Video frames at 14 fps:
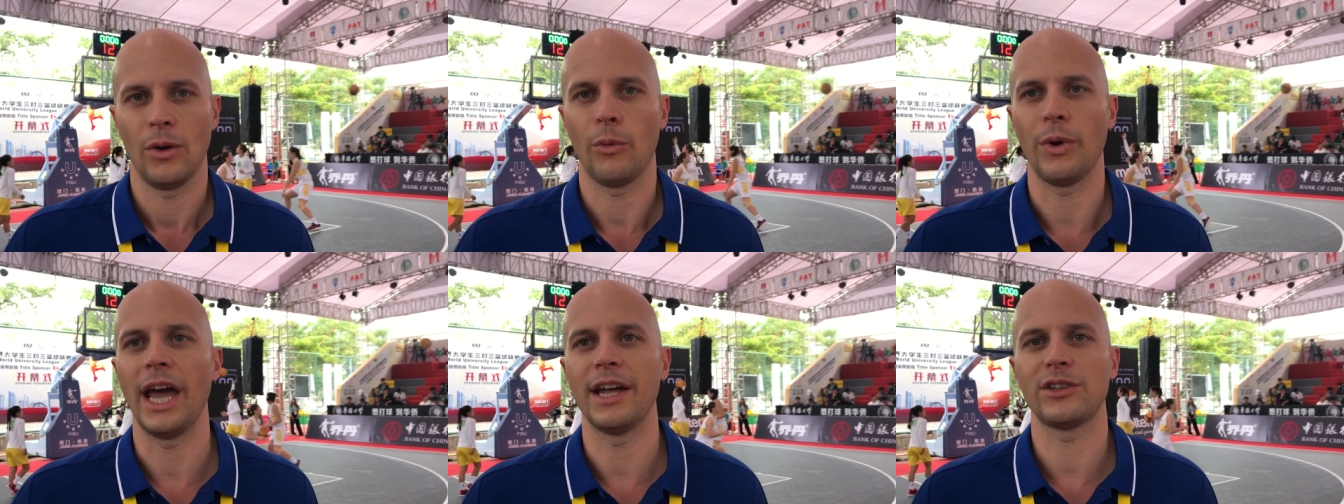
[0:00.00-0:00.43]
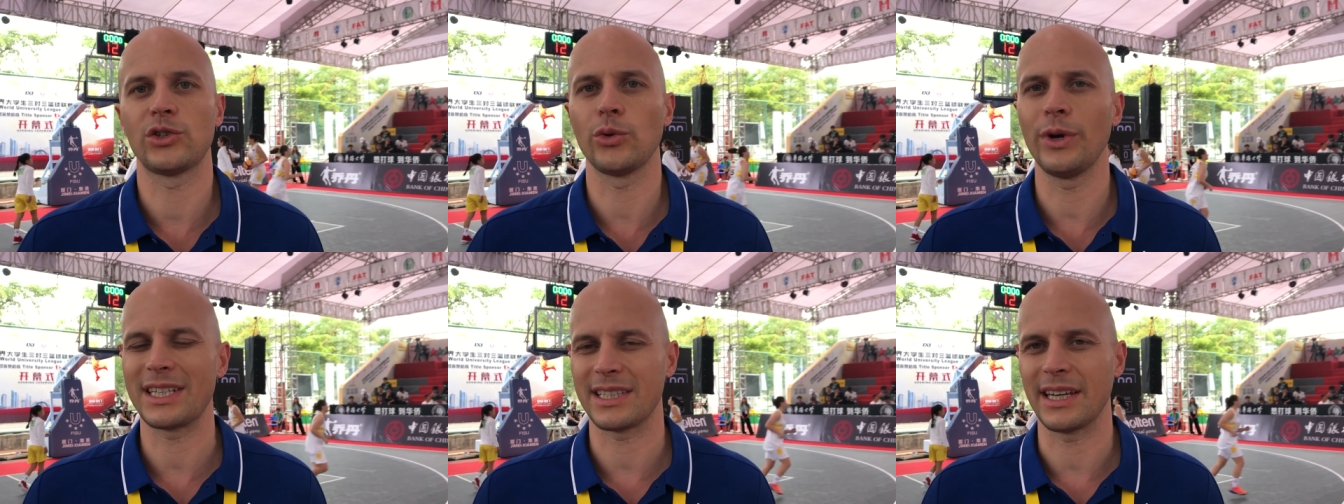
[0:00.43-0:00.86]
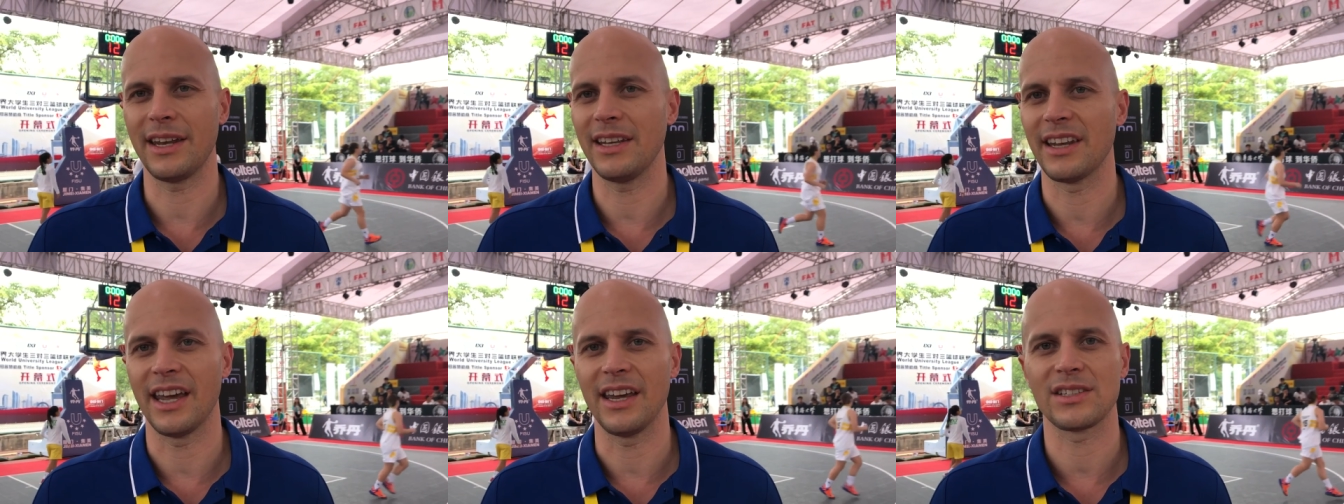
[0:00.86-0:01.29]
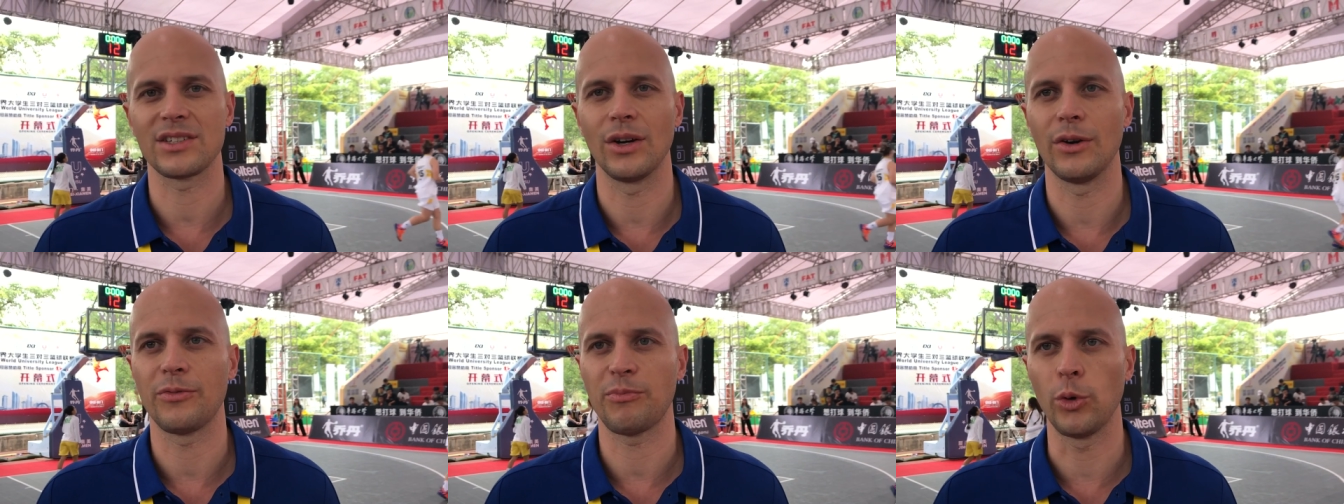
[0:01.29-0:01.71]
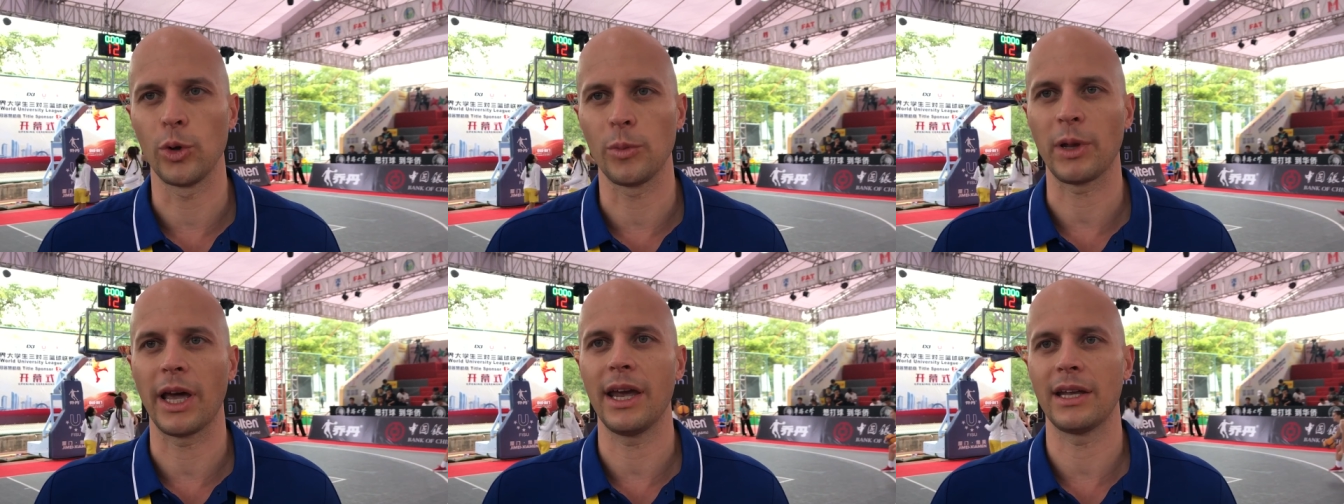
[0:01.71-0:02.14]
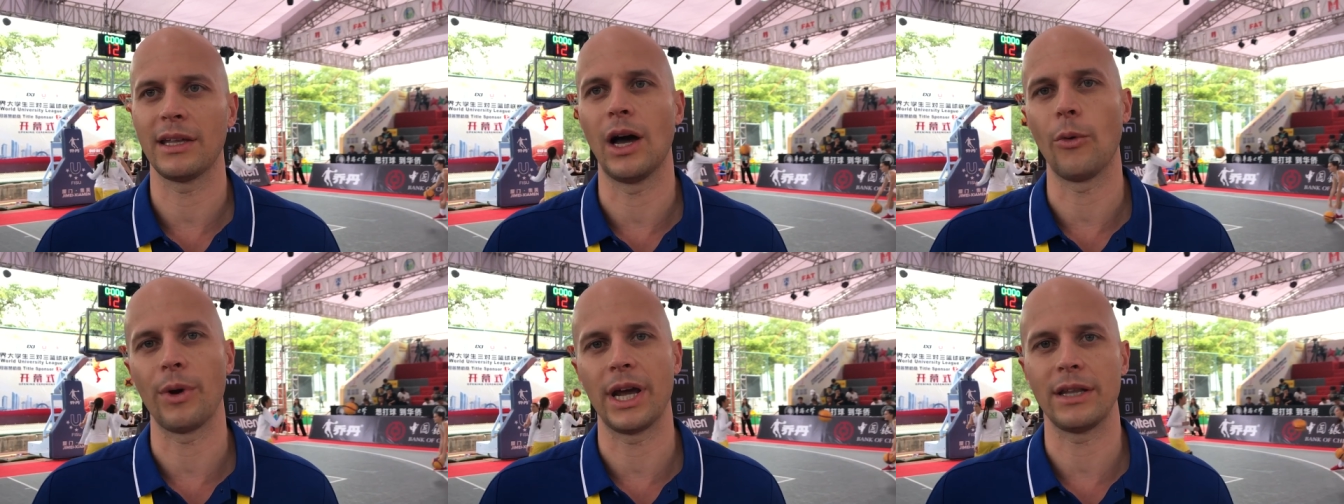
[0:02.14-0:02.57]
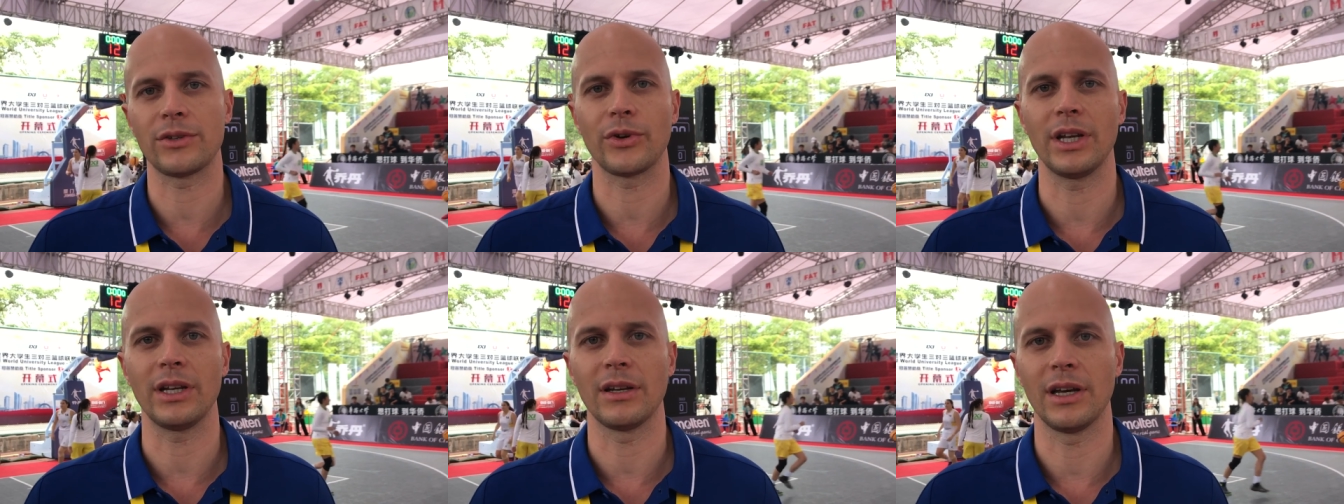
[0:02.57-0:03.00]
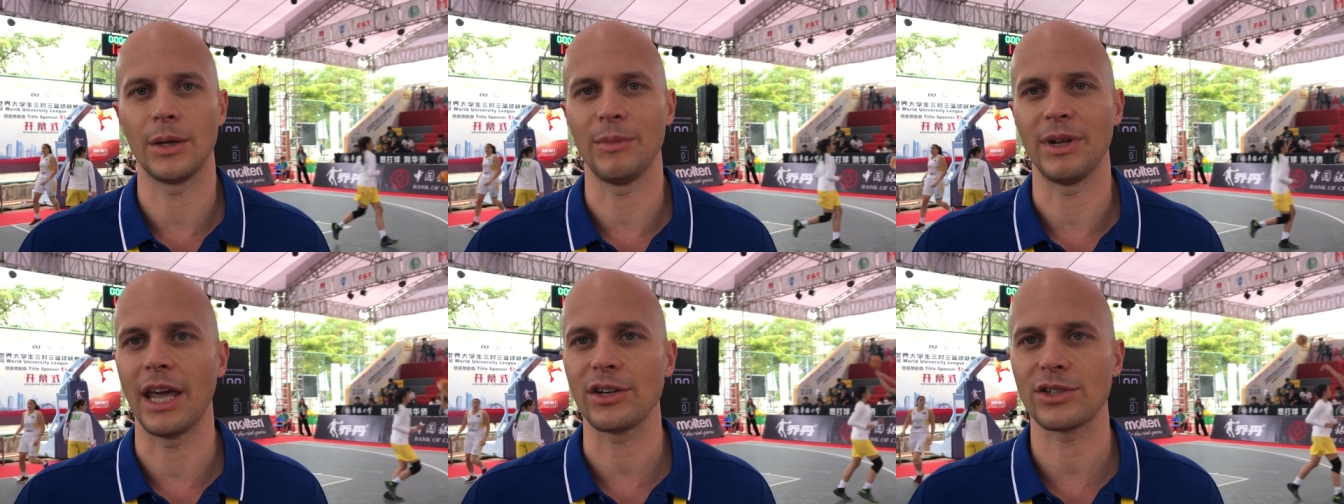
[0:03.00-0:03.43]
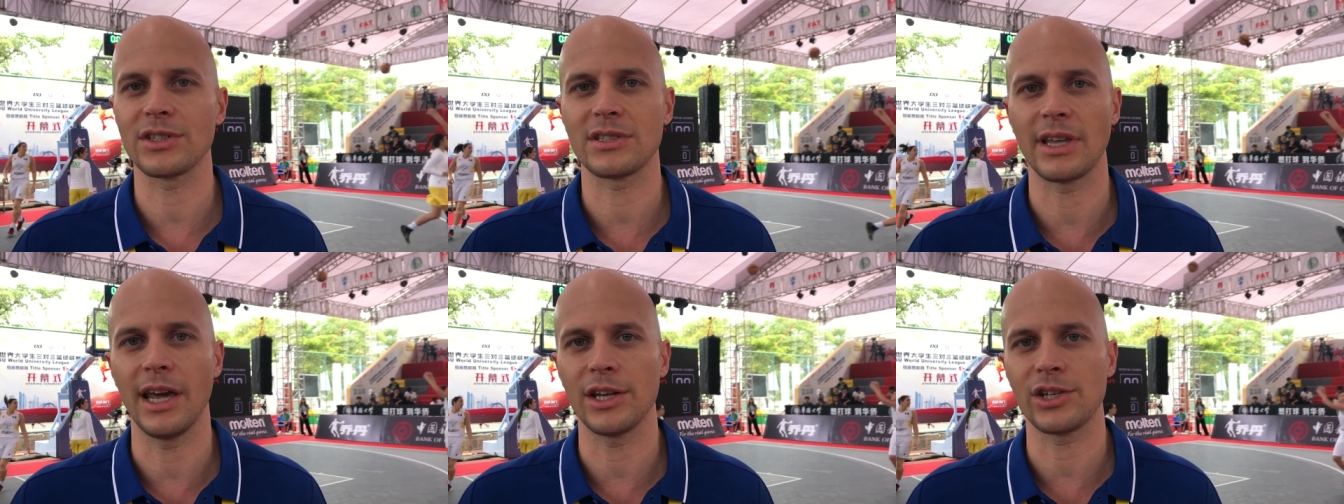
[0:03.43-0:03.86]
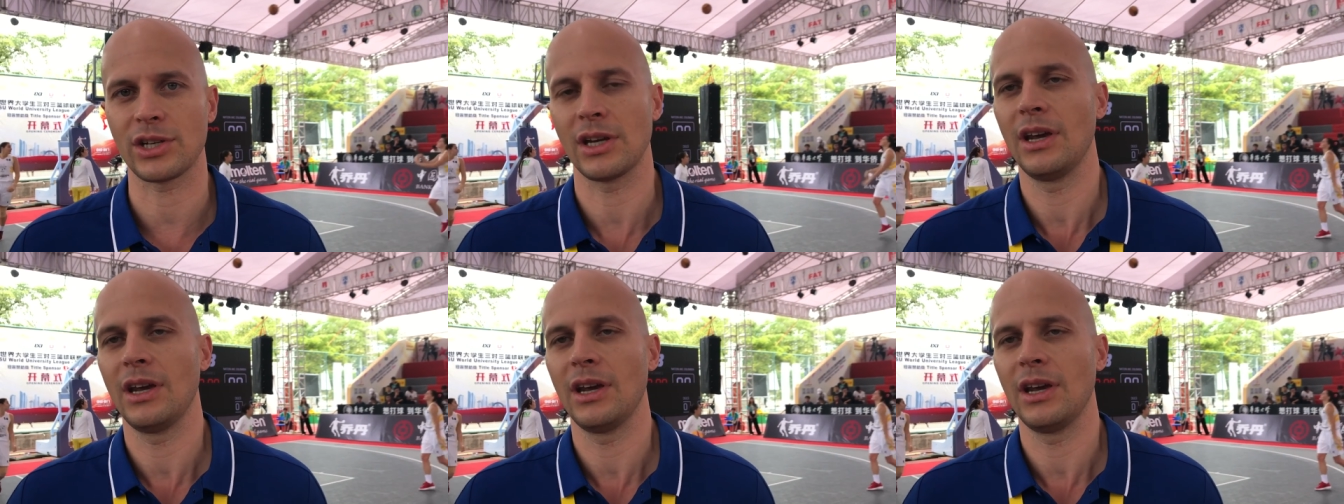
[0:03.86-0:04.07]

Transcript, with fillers: We had two exciting days of pool play, and now we're entering the elimination stage